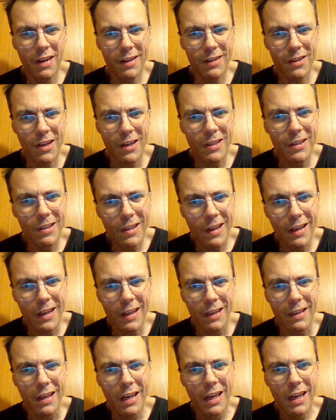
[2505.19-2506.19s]
As I
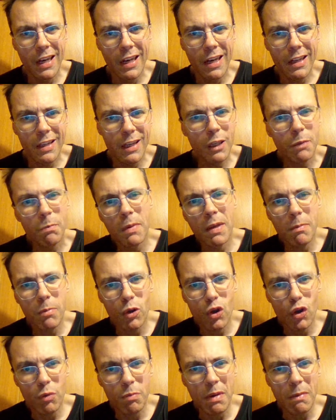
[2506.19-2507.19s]
stated, these
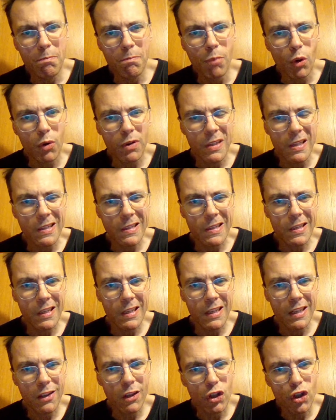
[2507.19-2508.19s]
people should be booked
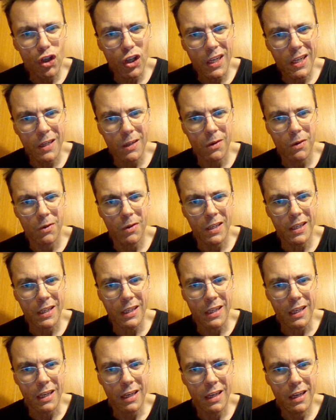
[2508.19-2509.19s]
inside of the jail
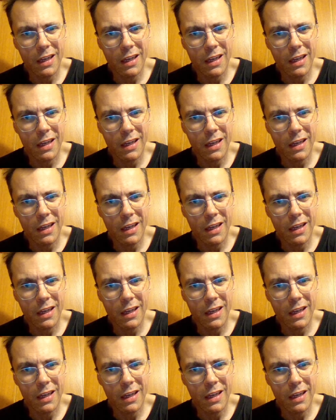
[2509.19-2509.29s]
already.